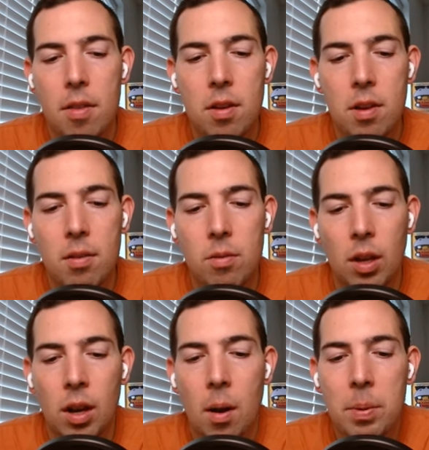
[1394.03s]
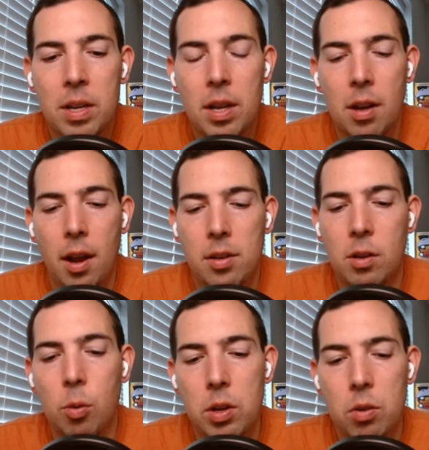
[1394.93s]
The company and
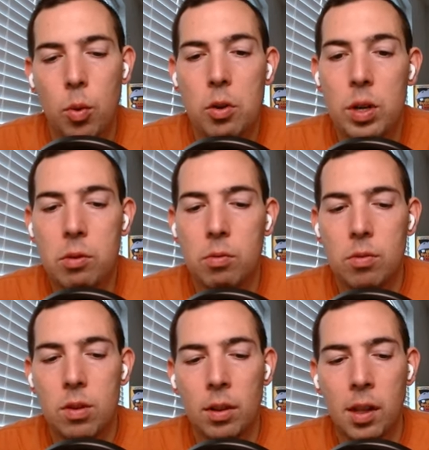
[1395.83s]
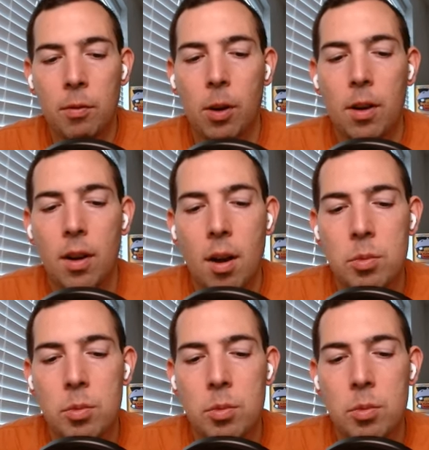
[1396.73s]
actually what you deliver,